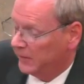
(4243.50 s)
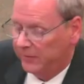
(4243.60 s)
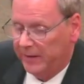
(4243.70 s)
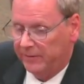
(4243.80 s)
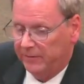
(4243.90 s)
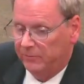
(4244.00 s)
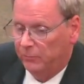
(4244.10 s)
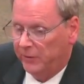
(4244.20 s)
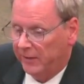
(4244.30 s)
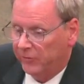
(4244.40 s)
that
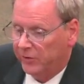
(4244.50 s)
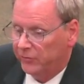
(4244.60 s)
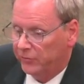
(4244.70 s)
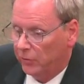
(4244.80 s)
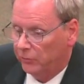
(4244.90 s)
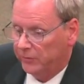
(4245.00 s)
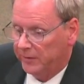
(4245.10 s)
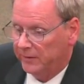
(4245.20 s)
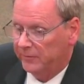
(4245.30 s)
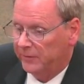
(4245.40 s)
we have a
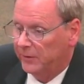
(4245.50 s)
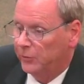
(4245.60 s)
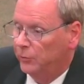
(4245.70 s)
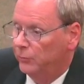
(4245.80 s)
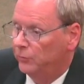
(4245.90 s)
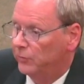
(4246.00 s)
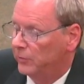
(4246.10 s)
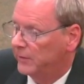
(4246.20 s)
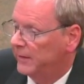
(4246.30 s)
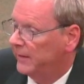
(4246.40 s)
consultant who's
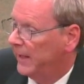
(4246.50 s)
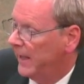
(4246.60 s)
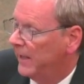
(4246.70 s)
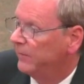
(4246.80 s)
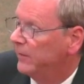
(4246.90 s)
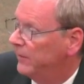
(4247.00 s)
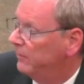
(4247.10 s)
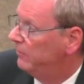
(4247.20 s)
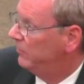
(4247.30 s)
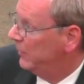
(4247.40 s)
looking at the
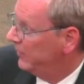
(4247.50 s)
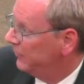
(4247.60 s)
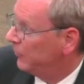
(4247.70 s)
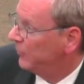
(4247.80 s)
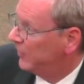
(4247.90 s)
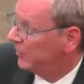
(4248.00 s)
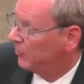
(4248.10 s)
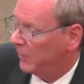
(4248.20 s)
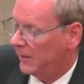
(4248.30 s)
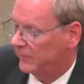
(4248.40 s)
different
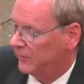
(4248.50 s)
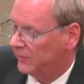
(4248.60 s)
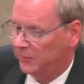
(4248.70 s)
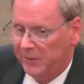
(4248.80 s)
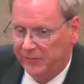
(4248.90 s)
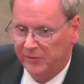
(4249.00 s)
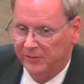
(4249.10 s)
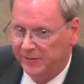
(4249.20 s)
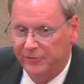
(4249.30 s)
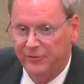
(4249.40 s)
signal boxes.
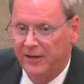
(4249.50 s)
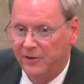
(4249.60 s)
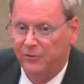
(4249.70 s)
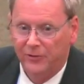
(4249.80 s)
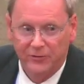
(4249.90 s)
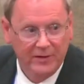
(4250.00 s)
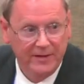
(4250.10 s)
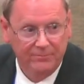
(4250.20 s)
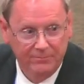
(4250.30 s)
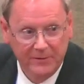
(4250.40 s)
Amazingly, they're not all the
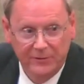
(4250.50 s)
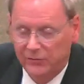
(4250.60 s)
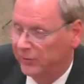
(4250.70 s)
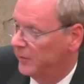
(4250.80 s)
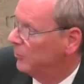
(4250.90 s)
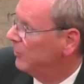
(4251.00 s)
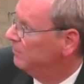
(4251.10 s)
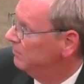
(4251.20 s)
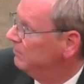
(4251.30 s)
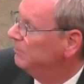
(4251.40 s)
same. So they
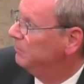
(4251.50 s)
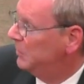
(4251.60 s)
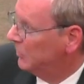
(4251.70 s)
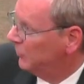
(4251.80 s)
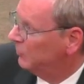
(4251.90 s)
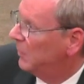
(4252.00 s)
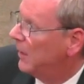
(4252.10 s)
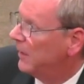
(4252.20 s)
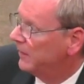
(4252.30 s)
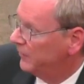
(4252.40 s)
were built
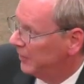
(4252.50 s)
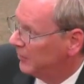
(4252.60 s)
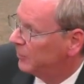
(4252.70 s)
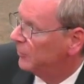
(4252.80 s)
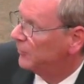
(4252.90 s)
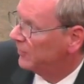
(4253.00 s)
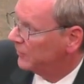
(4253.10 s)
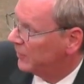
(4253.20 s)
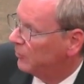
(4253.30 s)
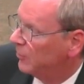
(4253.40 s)
by developers
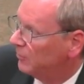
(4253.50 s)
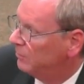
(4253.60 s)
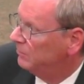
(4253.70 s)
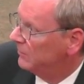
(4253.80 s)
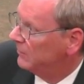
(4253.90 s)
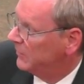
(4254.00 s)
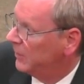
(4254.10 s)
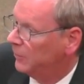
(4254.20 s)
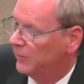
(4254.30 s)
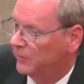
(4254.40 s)
as they were,
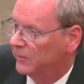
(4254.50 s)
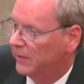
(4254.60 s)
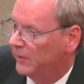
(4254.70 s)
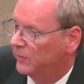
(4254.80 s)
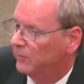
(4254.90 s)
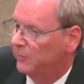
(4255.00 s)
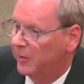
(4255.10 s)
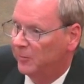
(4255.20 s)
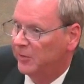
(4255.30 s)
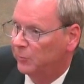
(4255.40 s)
you know, as
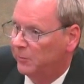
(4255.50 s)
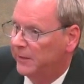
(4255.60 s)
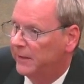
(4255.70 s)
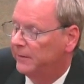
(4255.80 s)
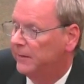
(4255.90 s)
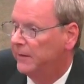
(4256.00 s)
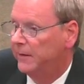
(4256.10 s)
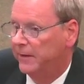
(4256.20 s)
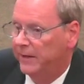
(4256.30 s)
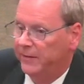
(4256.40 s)
developments went in,
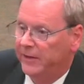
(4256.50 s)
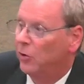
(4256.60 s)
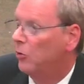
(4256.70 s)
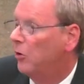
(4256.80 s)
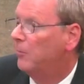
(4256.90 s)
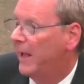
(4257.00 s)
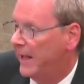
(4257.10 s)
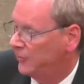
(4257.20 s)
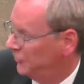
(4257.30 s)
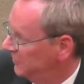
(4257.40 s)
and they don't all
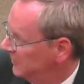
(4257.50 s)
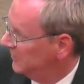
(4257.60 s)
match.